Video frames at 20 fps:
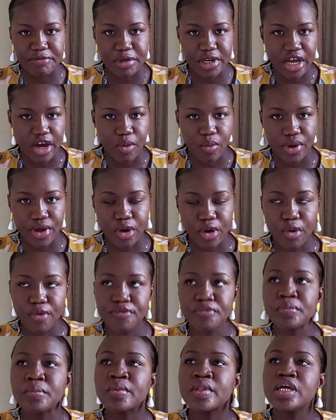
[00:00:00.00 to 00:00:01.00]
I've been aware of.
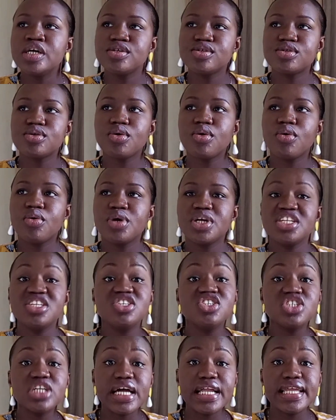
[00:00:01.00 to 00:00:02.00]
So
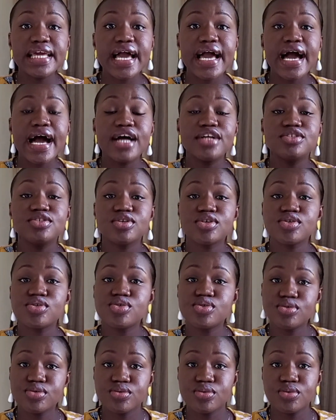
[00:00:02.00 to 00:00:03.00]
initially I had
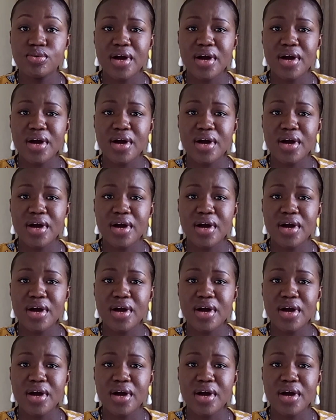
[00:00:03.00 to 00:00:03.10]
just 2,